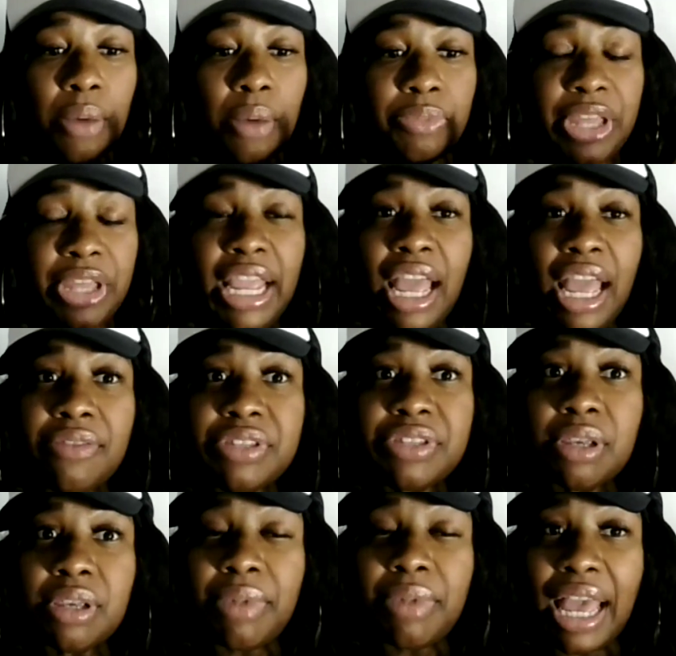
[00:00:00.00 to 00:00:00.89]
They have
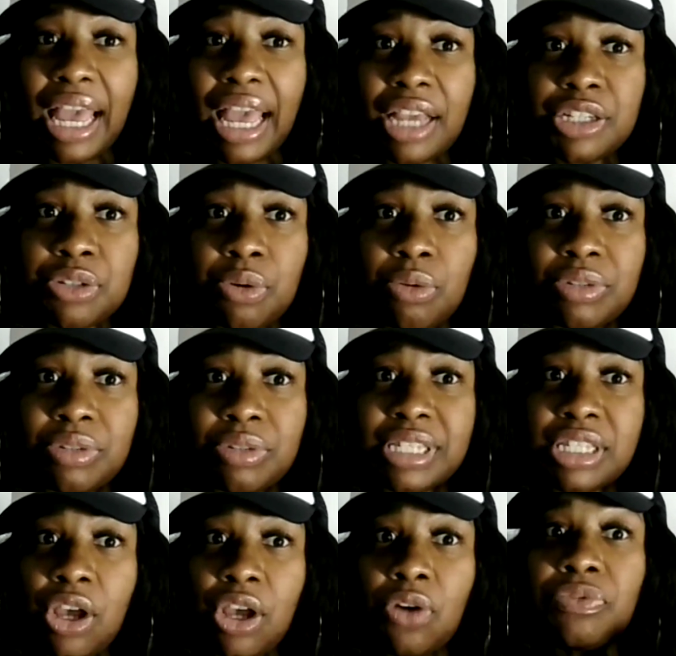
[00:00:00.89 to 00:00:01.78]
some actual
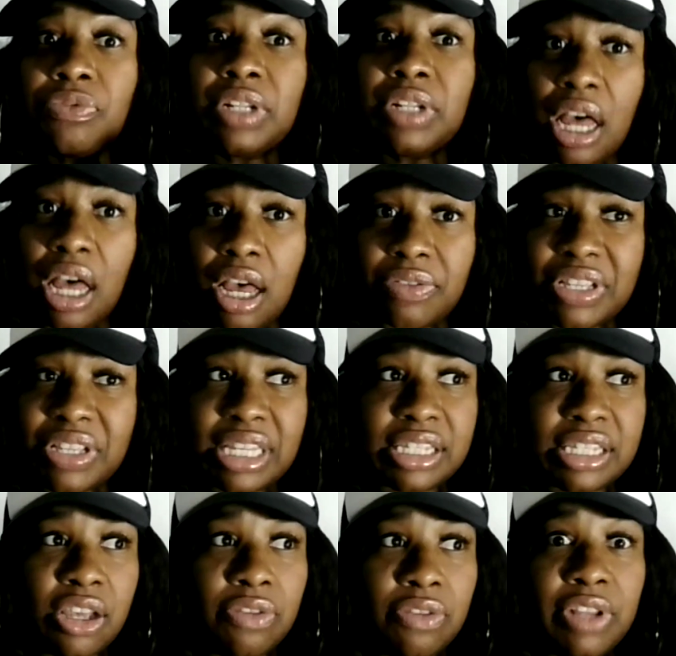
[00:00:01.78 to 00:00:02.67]
self-love. It's a
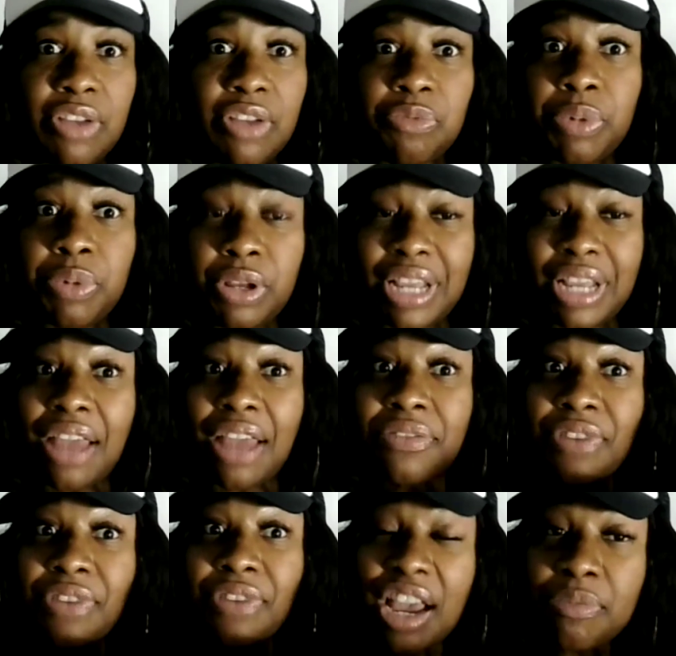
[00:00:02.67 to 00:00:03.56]
self-love book at
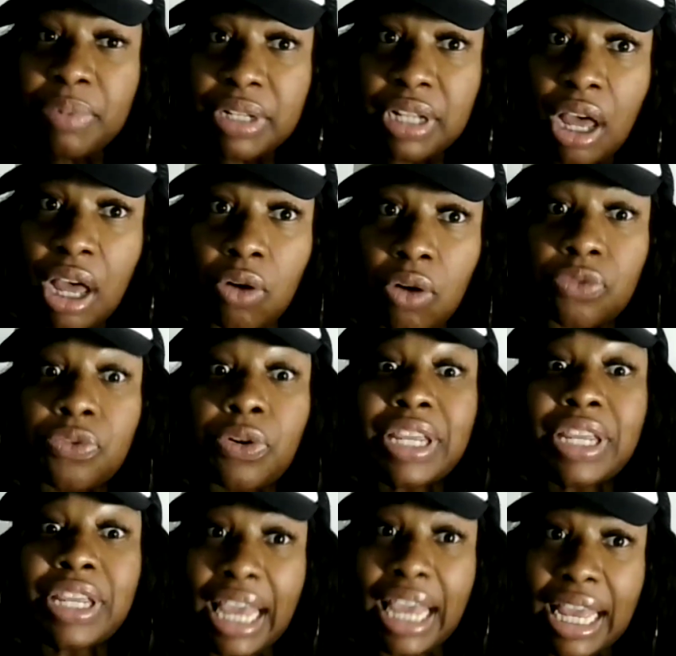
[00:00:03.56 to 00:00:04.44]
Five Below for
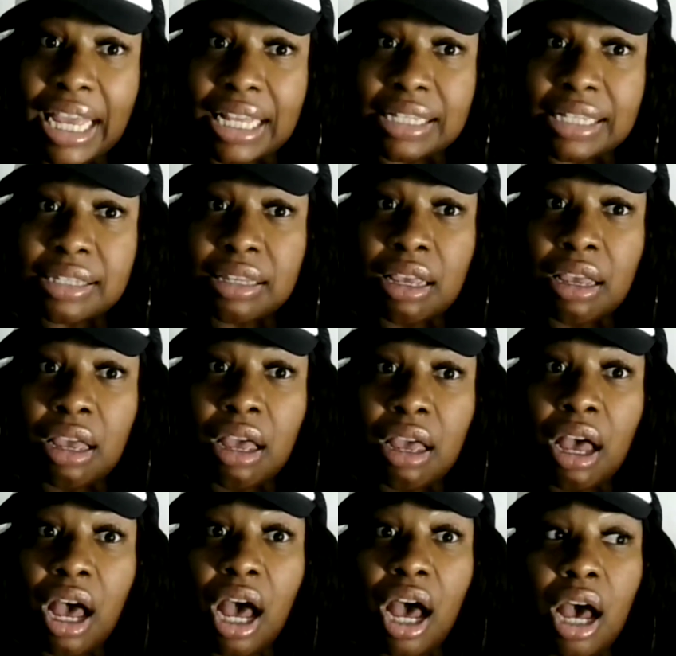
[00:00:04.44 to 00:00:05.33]
kids.
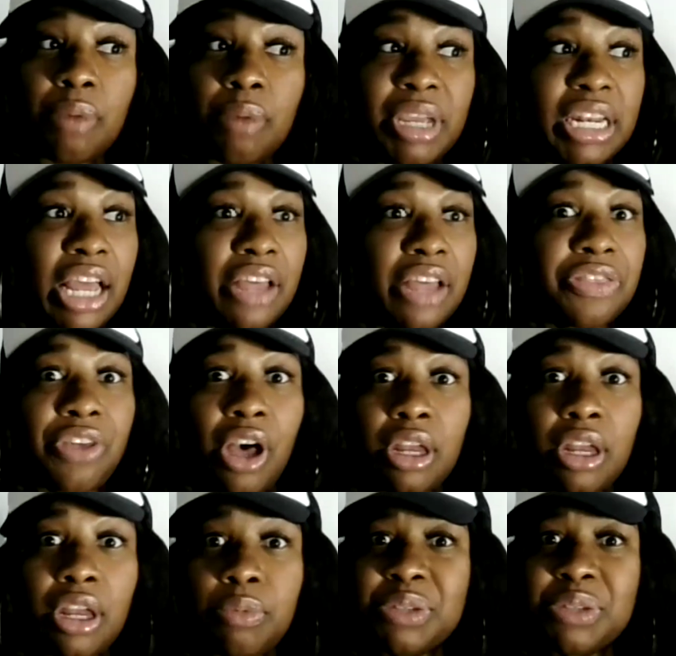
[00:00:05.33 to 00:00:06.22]
Oh. And I
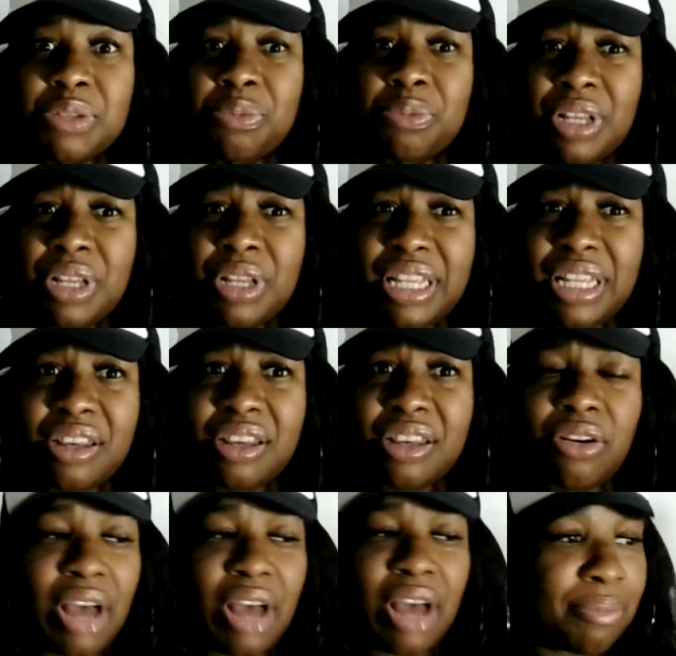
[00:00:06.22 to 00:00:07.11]
thought it was really
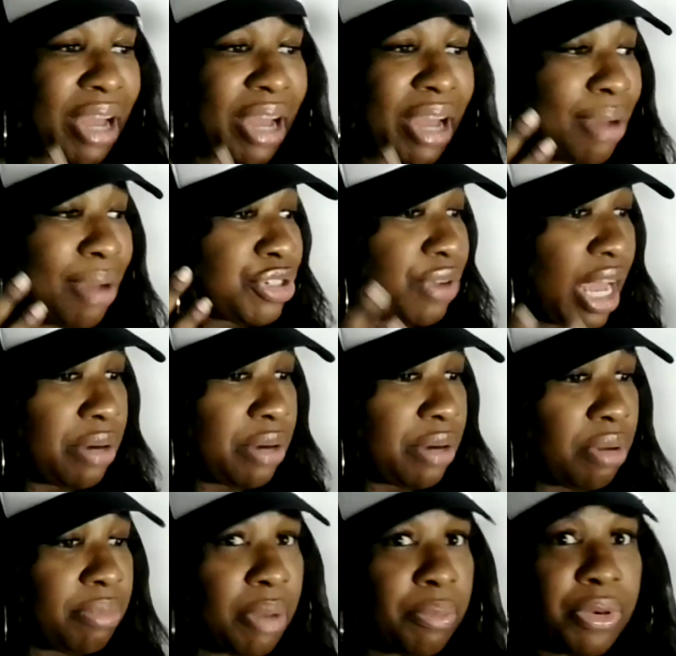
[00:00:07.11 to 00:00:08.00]
cool. Yes. I'm trying to
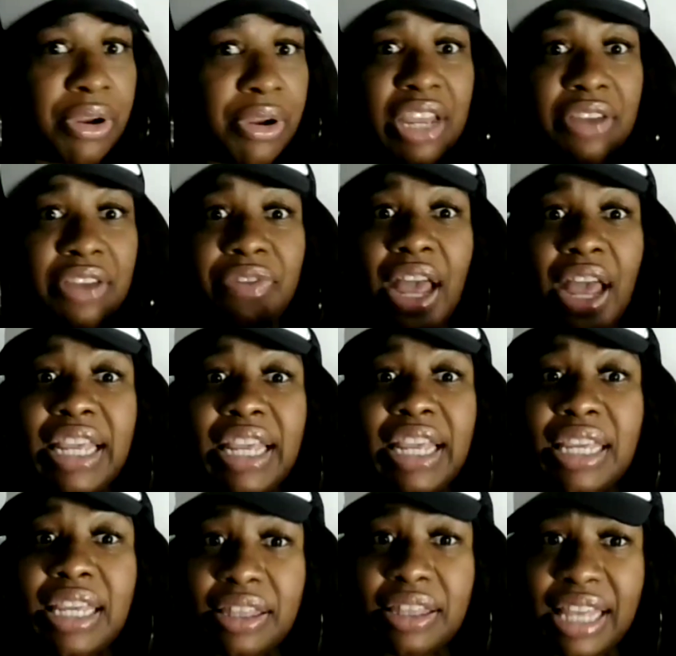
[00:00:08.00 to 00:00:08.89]
remember if I
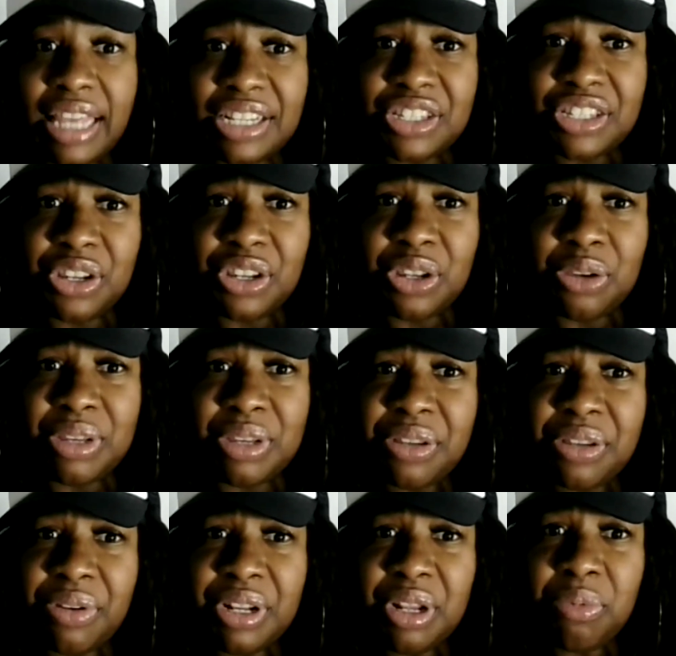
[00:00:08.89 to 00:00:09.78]
can get that to you. Is
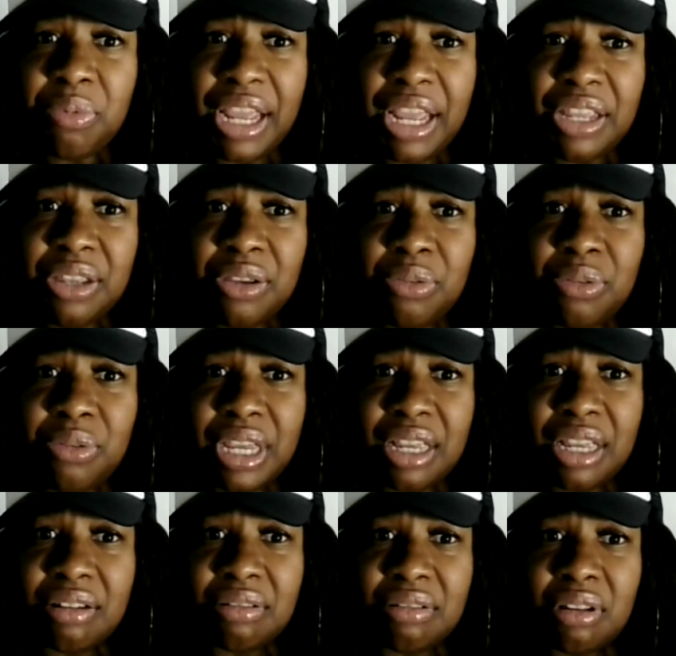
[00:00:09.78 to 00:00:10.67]
there any way you
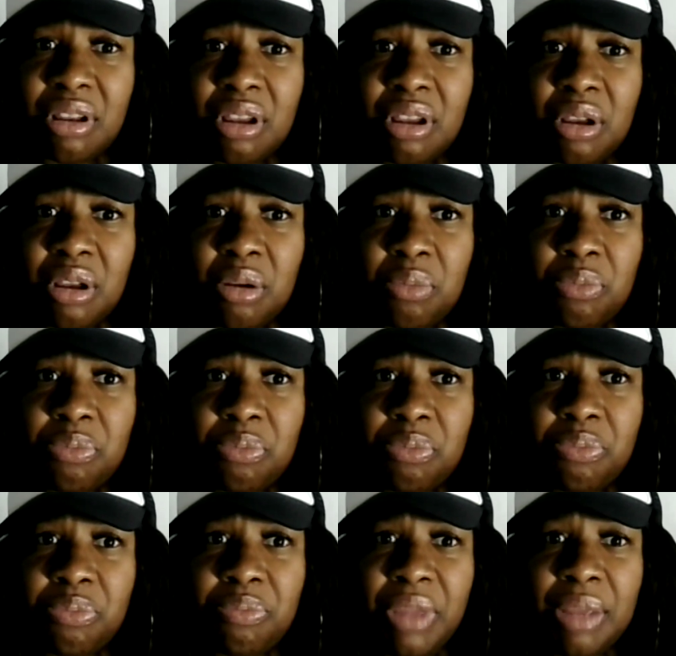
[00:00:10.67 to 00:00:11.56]
can
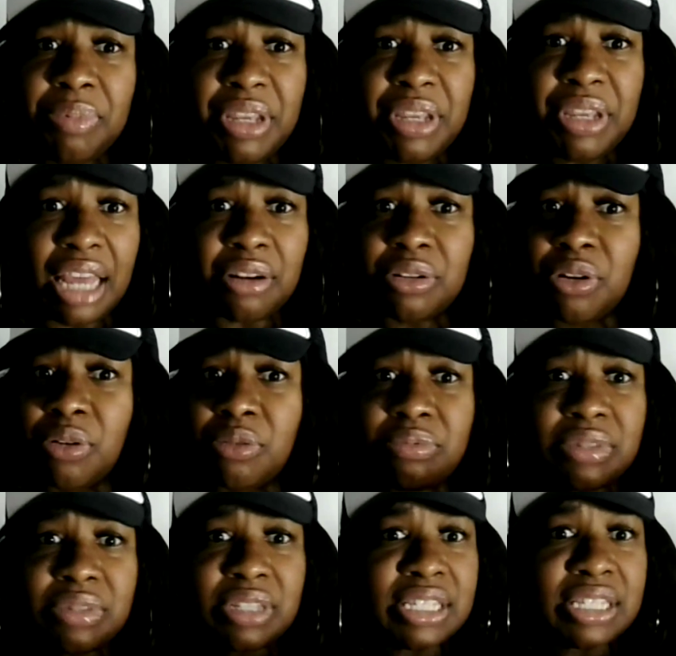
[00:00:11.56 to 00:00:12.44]
maybe, I don't
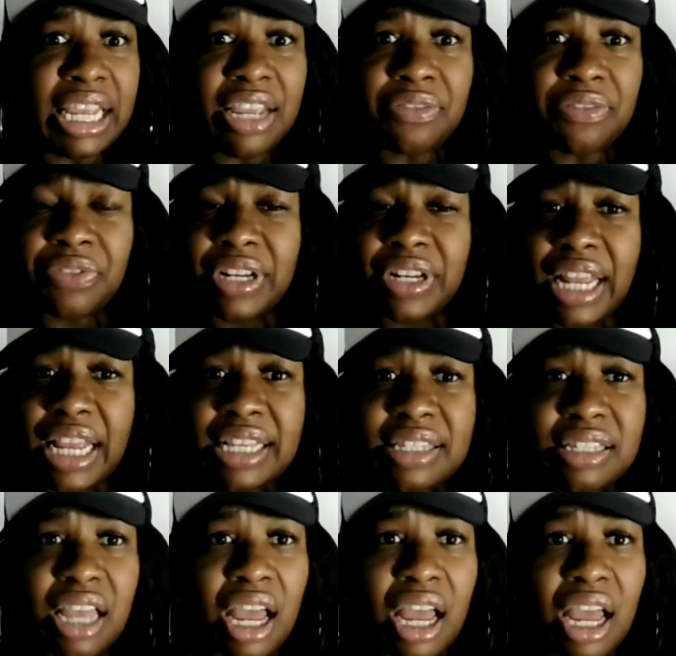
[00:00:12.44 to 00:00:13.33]
know, say it for
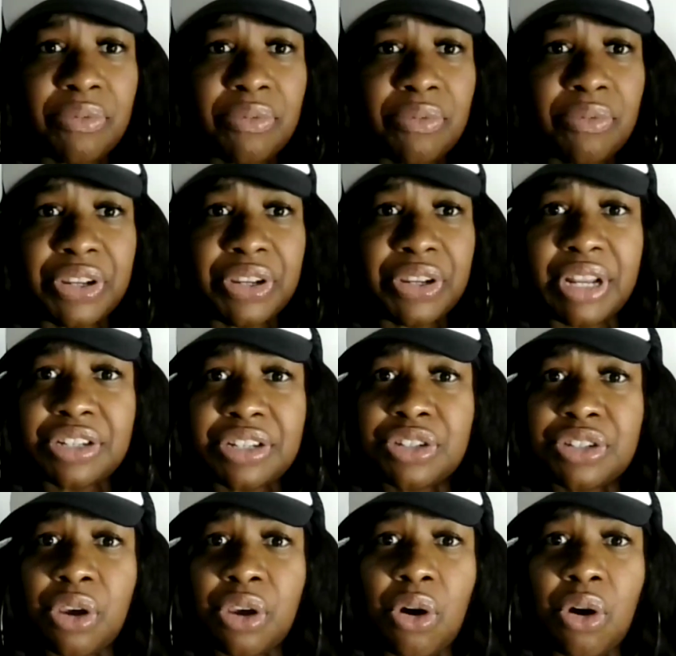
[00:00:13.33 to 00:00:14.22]
next time for your next
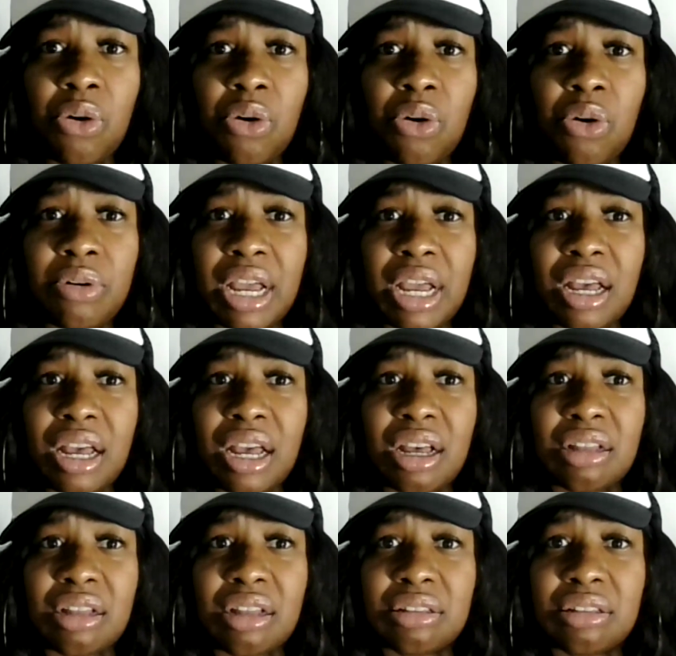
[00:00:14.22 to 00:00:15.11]
show,
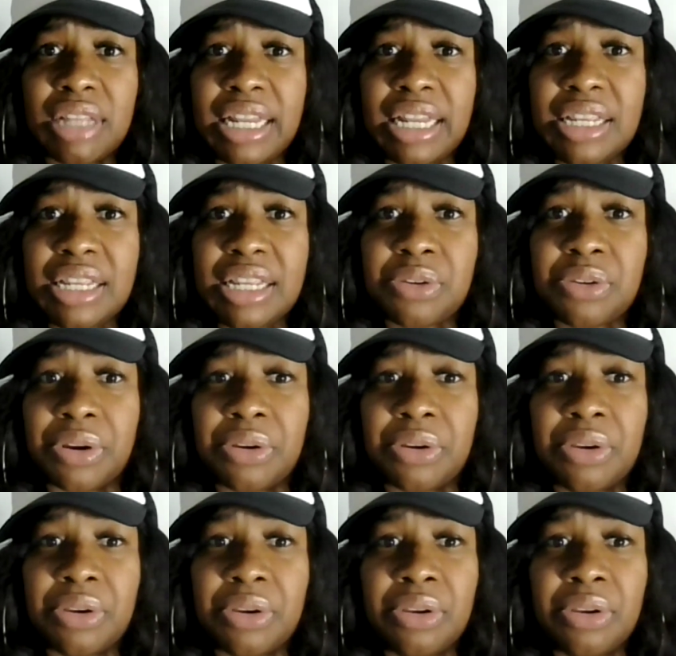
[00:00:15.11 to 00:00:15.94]
ladies, or?